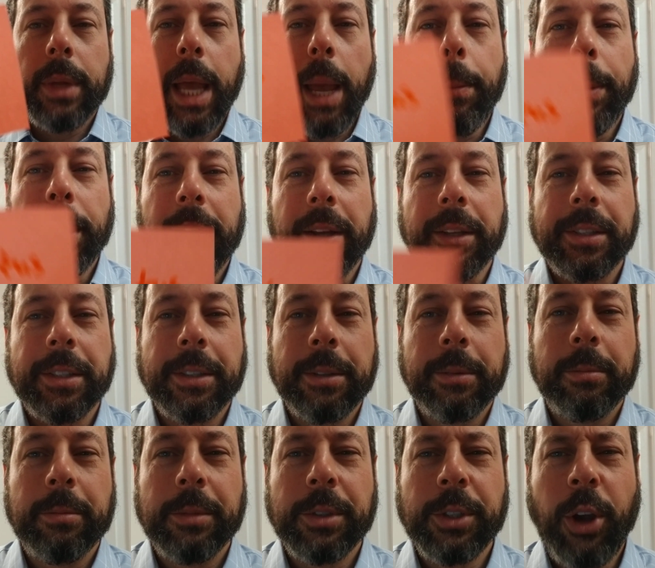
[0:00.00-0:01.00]
impetus.
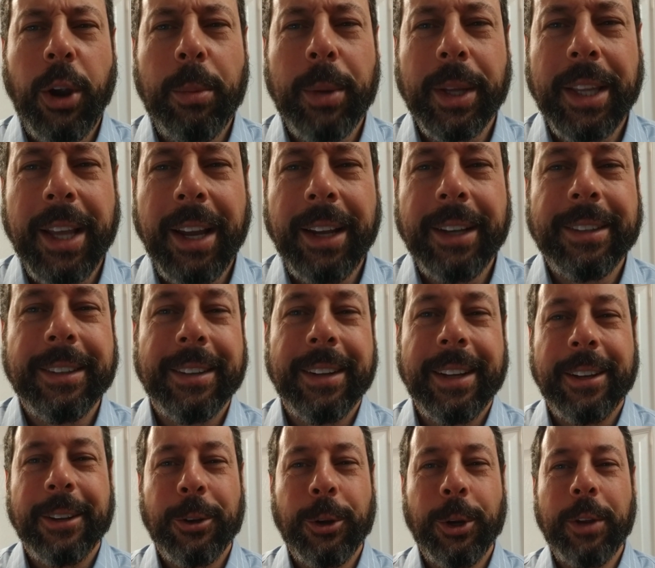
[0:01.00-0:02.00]
Sorry about that.
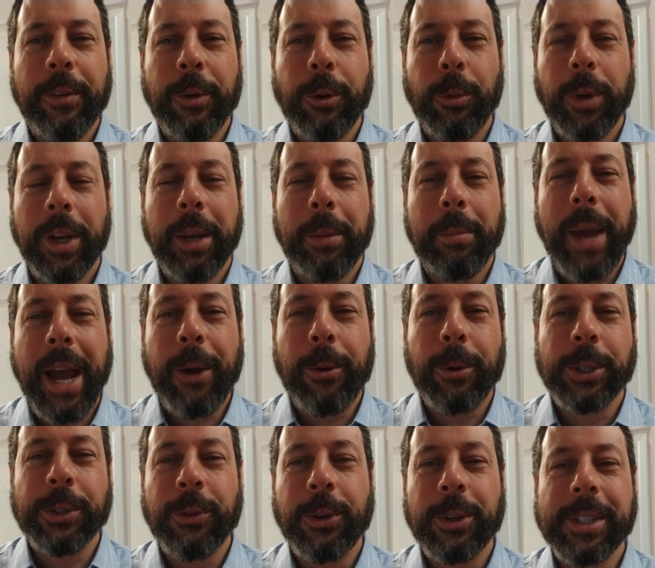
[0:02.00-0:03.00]
Couldn't even read it
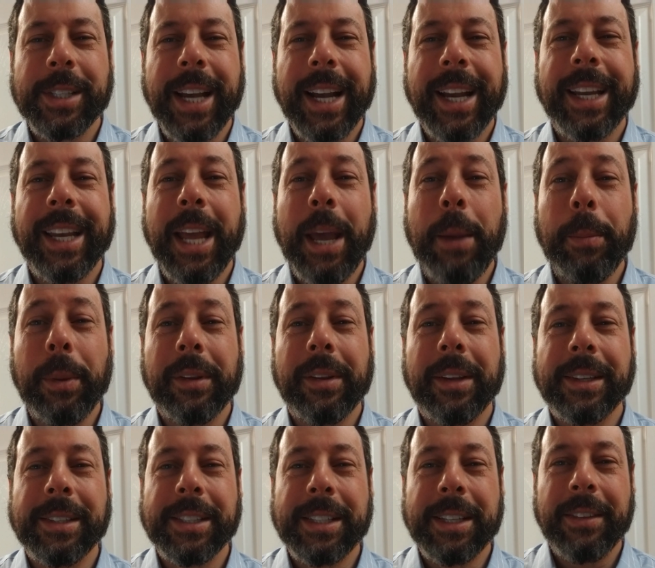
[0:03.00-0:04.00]
backwards for a second.
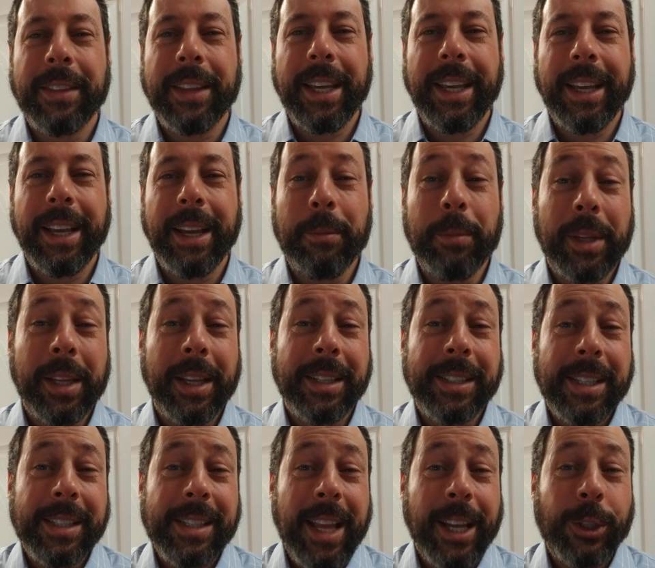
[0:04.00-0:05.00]
Impetus. The
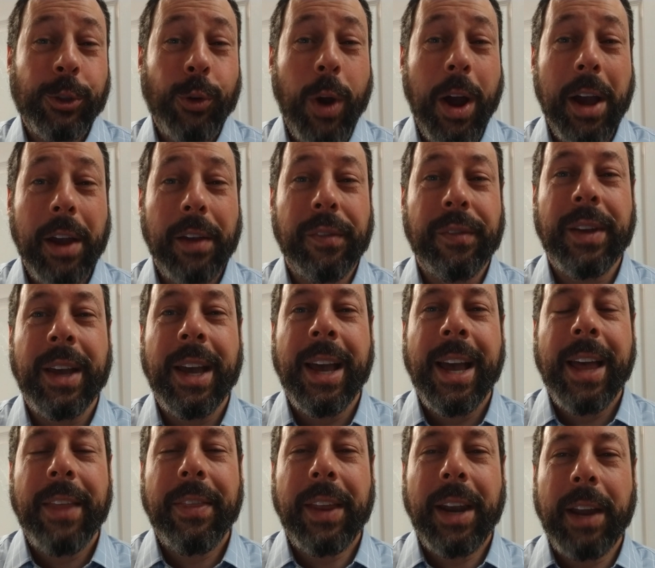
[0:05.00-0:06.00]
impetus is like drive,
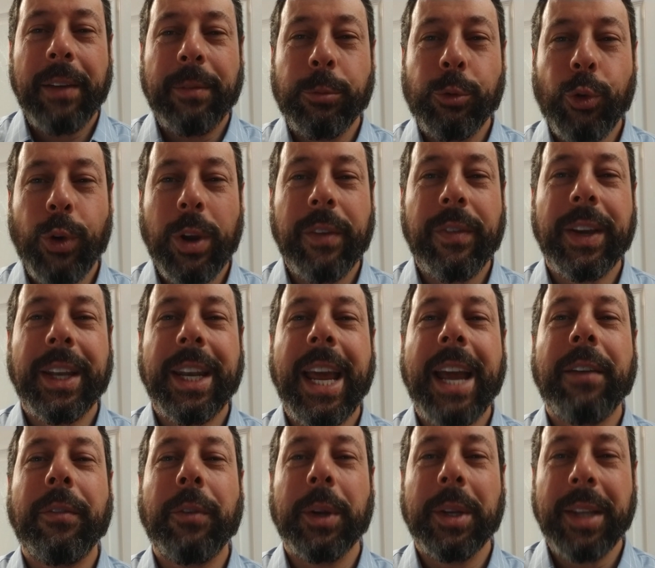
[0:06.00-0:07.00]
that I've driven
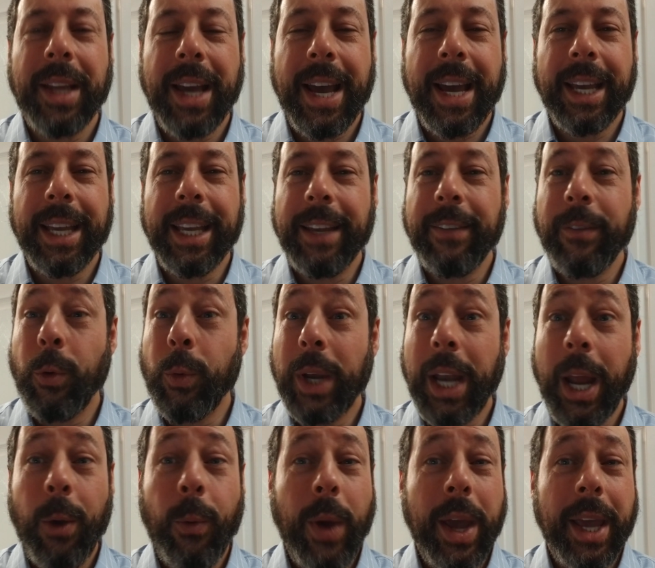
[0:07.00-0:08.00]
every day, even
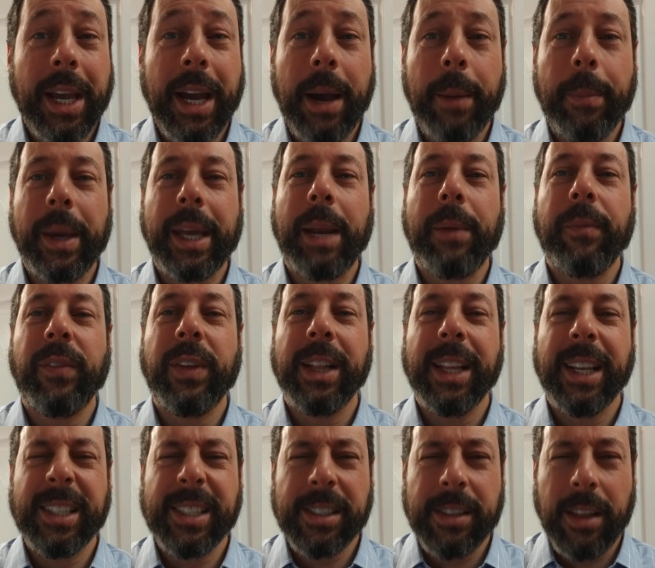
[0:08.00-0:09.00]
when I wake up and I'm
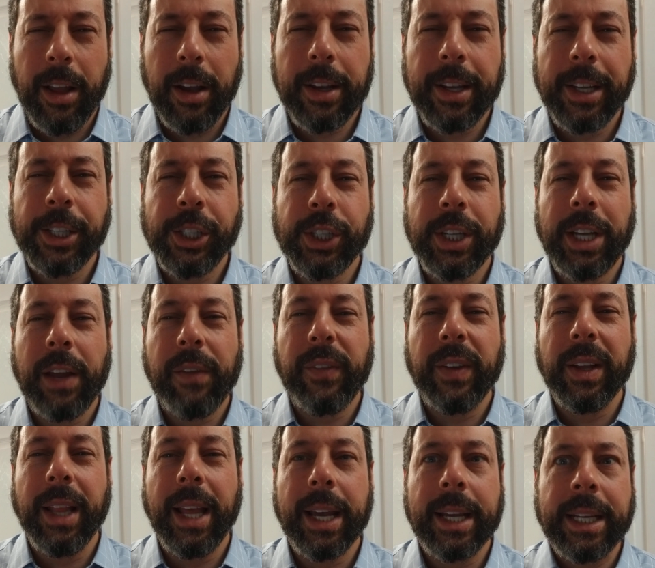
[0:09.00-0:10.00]
feeling sluggish and I
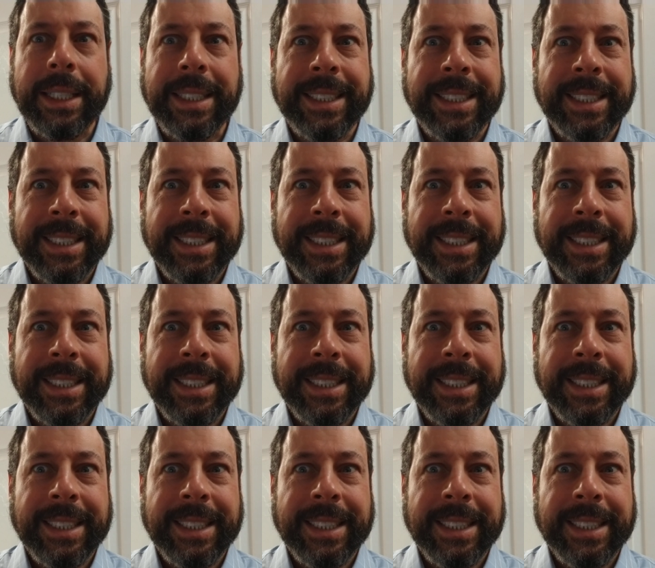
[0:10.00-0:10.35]
feel like,